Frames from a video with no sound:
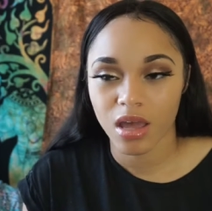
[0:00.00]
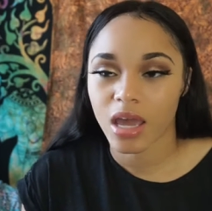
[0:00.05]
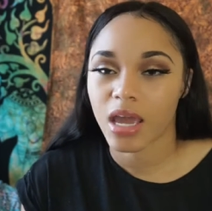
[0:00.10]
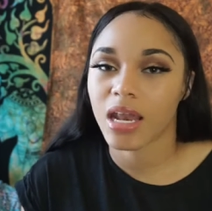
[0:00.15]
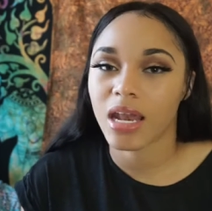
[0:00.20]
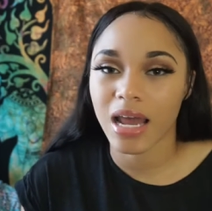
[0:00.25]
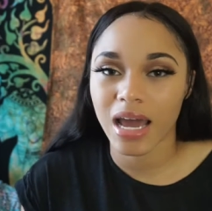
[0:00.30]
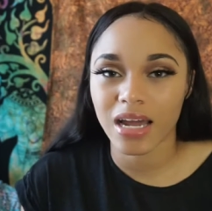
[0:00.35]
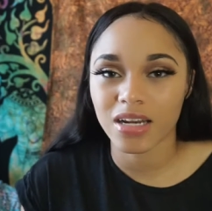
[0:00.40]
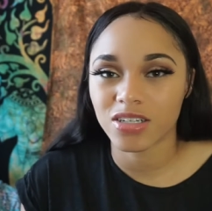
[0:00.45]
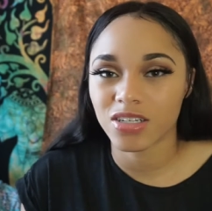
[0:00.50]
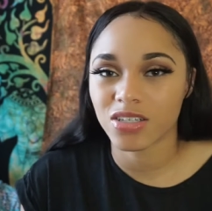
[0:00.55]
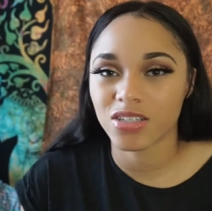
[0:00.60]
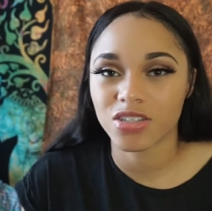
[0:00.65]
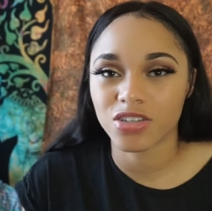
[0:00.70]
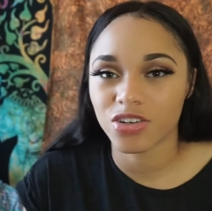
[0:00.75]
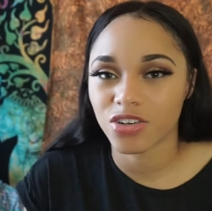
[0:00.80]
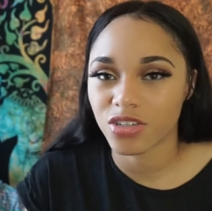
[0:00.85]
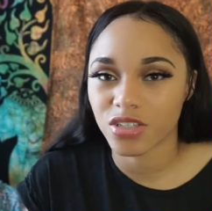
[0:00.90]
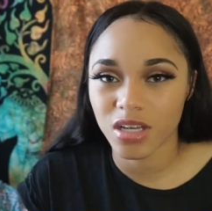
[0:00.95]
and not
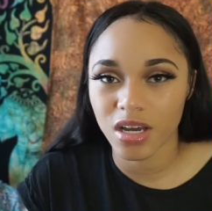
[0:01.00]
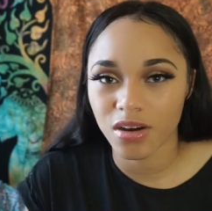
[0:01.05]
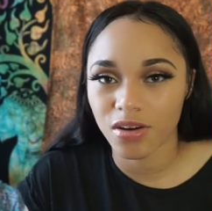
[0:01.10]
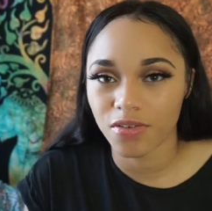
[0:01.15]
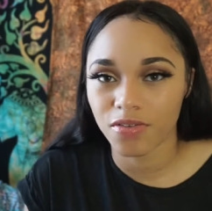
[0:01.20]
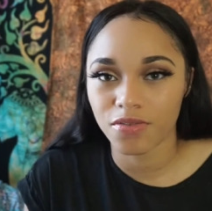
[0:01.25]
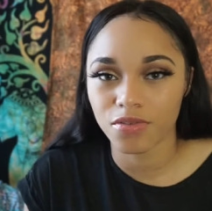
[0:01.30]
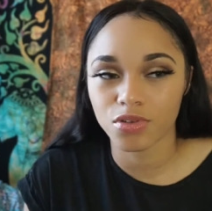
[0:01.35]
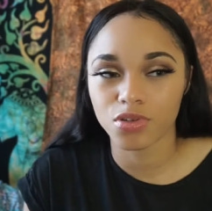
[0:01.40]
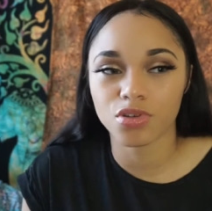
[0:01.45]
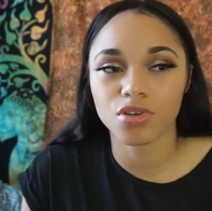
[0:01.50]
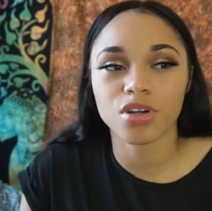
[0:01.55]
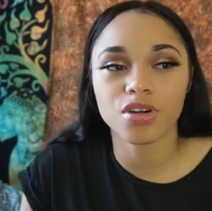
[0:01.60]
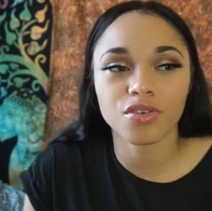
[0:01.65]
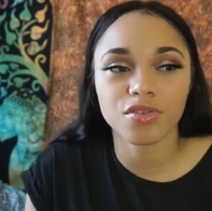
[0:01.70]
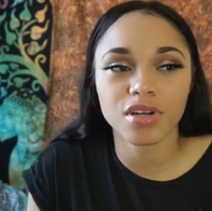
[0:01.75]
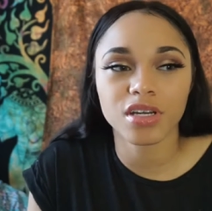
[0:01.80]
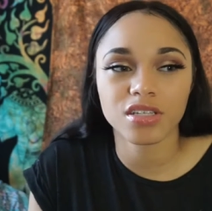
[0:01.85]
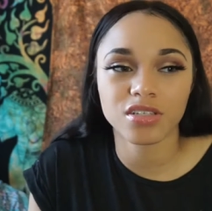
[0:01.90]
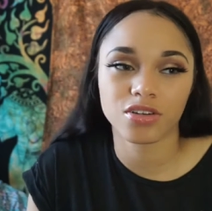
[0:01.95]
just yourself. Do
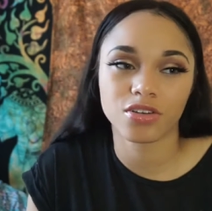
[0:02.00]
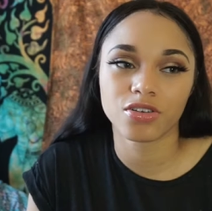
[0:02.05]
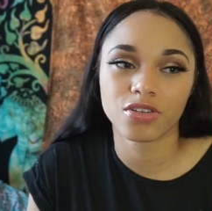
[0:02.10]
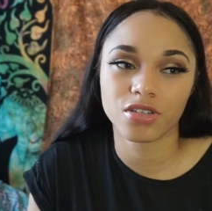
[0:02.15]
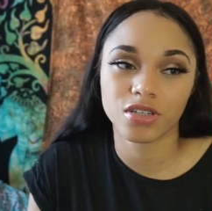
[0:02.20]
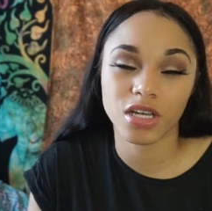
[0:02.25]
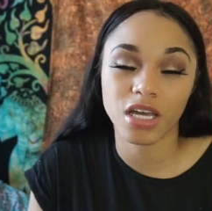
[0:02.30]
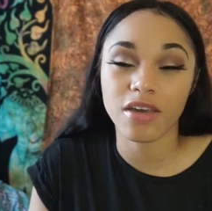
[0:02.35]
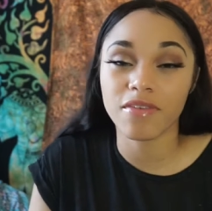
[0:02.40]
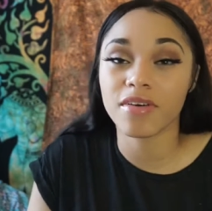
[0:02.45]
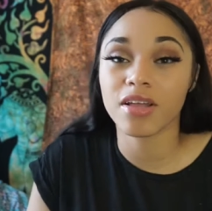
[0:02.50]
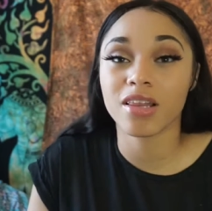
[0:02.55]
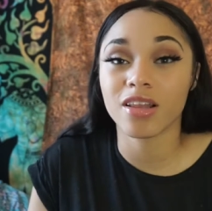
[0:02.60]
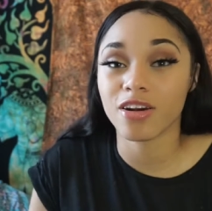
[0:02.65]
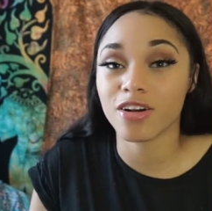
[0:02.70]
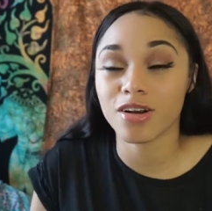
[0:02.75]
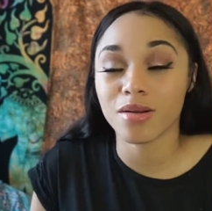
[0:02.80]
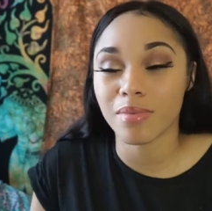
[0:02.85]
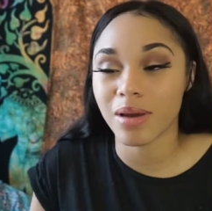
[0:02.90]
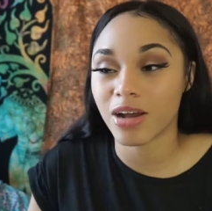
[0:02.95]
your research. Even
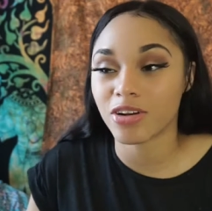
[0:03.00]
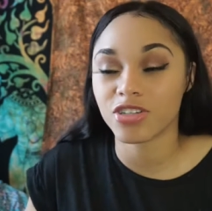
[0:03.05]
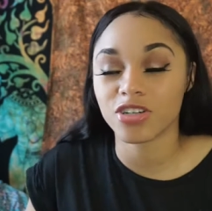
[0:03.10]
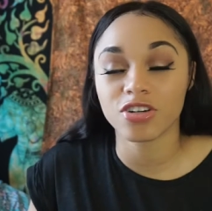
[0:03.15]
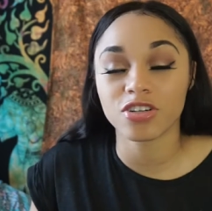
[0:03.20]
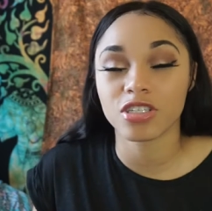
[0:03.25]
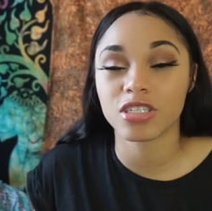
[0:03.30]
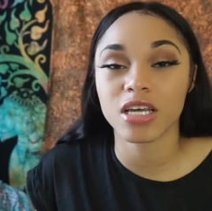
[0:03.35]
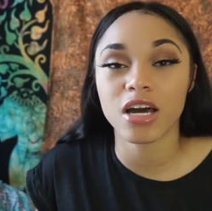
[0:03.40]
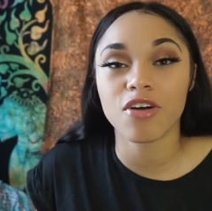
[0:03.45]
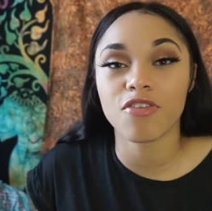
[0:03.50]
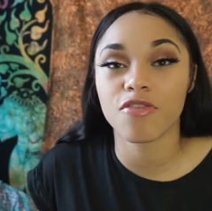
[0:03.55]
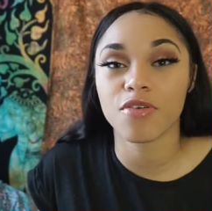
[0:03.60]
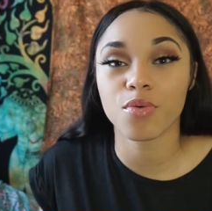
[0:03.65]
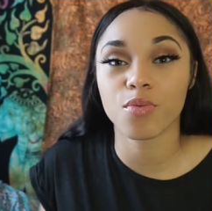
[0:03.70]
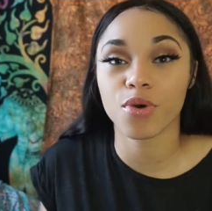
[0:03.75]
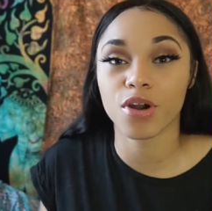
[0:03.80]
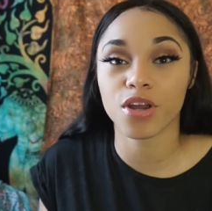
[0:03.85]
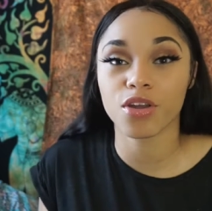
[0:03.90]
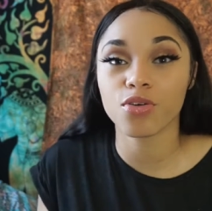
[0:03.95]
learn about yourself
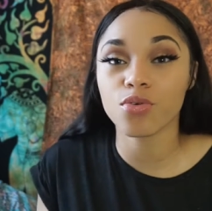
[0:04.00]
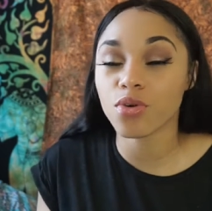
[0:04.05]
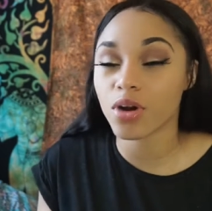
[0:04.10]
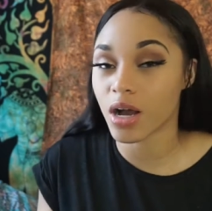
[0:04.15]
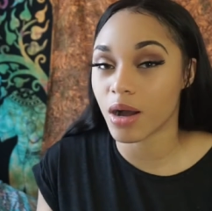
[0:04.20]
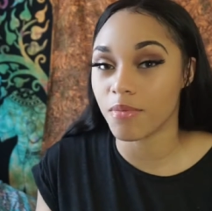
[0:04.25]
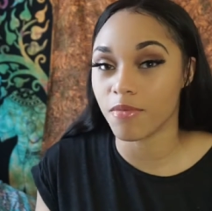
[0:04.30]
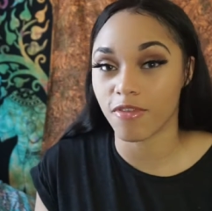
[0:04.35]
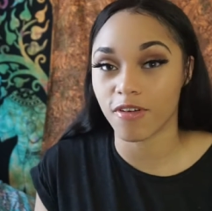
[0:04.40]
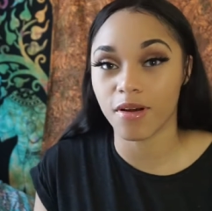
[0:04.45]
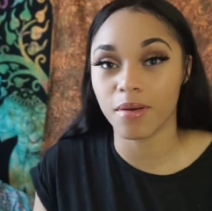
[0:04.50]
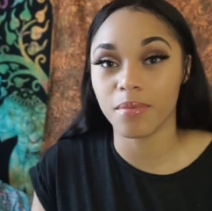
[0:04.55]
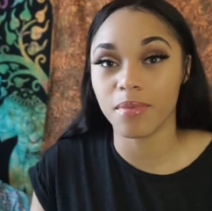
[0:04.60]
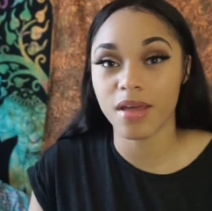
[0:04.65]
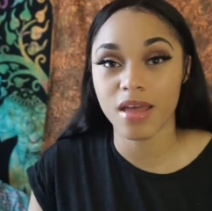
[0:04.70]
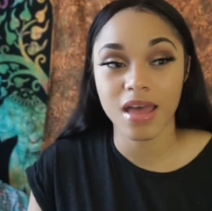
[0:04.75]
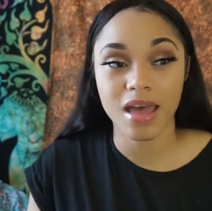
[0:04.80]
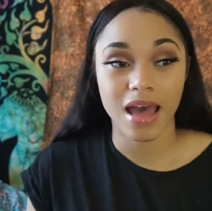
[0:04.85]
and where you come from.